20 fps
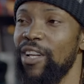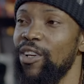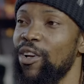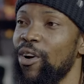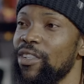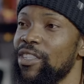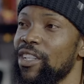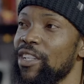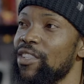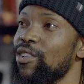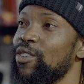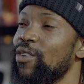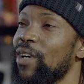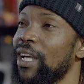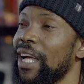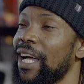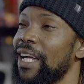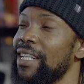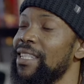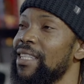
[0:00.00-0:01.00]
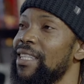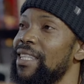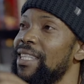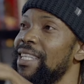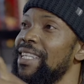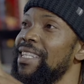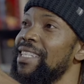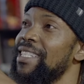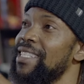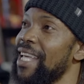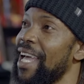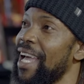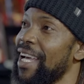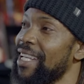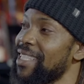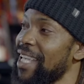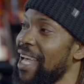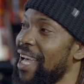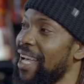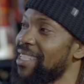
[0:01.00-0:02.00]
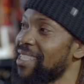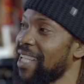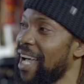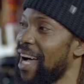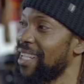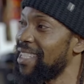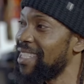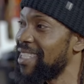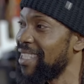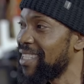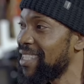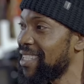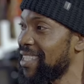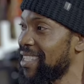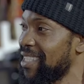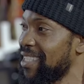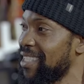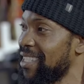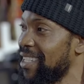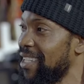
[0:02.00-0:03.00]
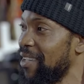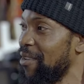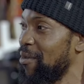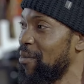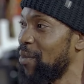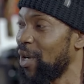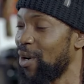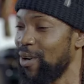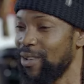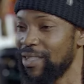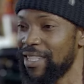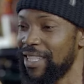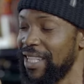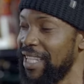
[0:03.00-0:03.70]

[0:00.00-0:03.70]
And not just looking at these XX artists, because